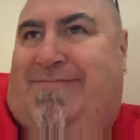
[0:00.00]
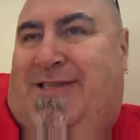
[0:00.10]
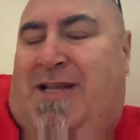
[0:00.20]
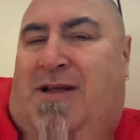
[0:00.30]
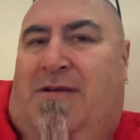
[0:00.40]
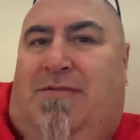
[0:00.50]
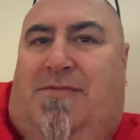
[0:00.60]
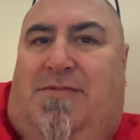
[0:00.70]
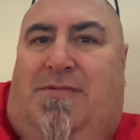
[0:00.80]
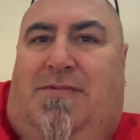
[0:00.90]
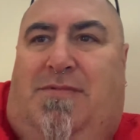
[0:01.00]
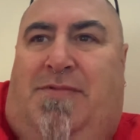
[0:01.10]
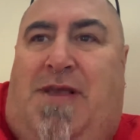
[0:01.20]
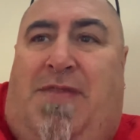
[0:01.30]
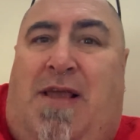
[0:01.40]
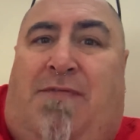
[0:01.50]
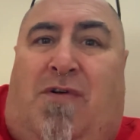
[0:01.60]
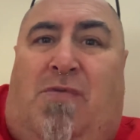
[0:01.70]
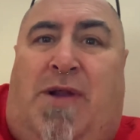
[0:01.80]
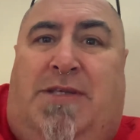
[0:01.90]
they're there
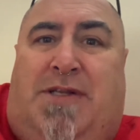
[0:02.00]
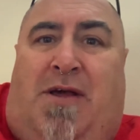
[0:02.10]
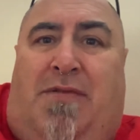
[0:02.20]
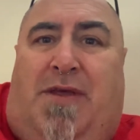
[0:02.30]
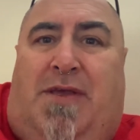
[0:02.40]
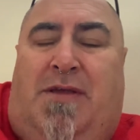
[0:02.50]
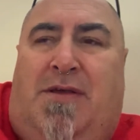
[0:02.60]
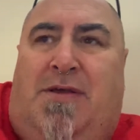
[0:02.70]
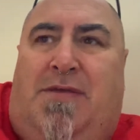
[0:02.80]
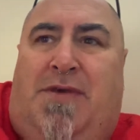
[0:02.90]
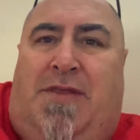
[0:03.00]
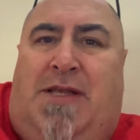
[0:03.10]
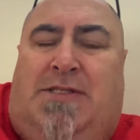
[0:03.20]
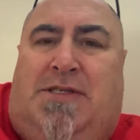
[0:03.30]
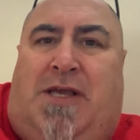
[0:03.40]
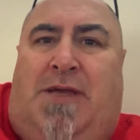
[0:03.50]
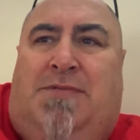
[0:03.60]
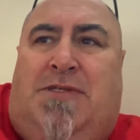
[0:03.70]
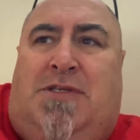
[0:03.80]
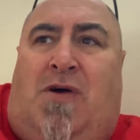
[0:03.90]
for a reason, aren't they? They're there to
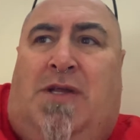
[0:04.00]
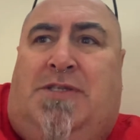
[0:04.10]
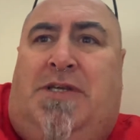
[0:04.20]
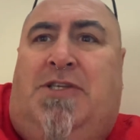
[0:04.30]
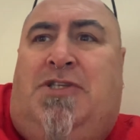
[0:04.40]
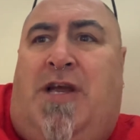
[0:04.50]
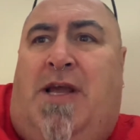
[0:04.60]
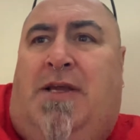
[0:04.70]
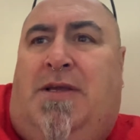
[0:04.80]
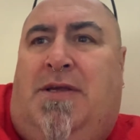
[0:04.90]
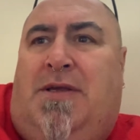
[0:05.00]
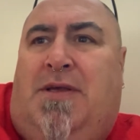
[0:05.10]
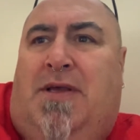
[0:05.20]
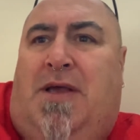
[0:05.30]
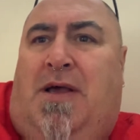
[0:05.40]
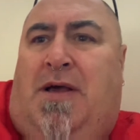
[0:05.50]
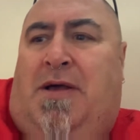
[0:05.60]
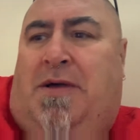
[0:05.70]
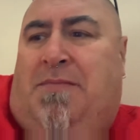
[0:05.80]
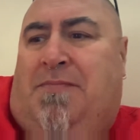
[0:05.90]
keep society in check,
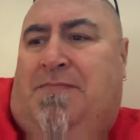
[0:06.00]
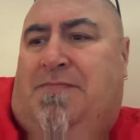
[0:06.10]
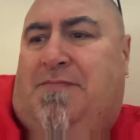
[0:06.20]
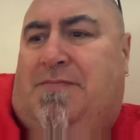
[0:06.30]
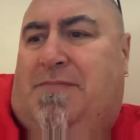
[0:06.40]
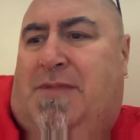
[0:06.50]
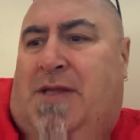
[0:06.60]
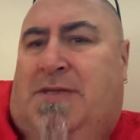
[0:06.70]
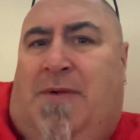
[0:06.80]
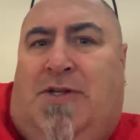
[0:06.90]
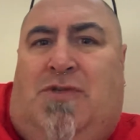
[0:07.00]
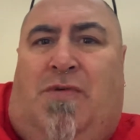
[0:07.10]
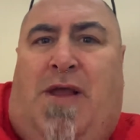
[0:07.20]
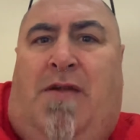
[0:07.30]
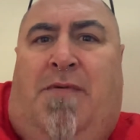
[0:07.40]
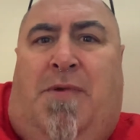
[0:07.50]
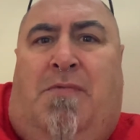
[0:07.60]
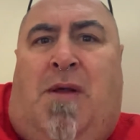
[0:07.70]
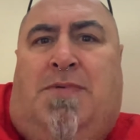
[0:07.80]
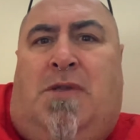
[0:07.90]
and to make sure that everybody
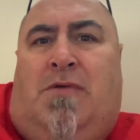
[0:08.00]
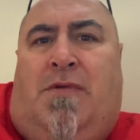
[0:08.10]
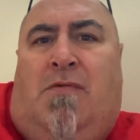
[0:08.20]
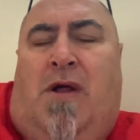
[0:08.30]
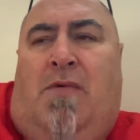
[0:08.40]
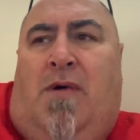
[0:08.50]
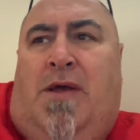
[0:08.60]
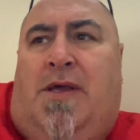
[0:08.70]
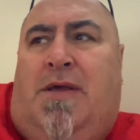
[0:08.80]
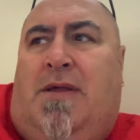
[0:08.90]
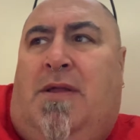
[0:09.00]
rubs along the right way.